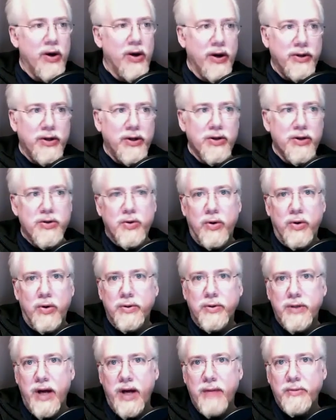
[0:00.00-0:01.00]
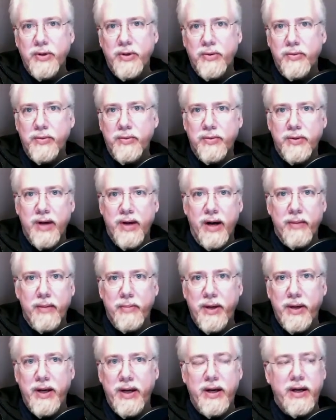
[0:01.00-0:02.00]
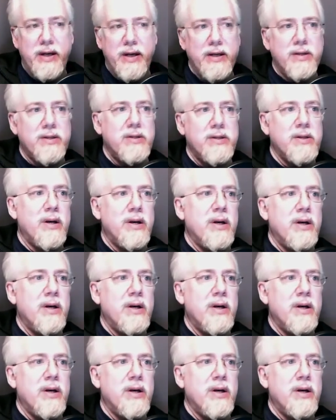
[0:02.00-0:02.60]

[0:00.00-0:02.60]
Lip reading: uncontrolled type 2 diabetes,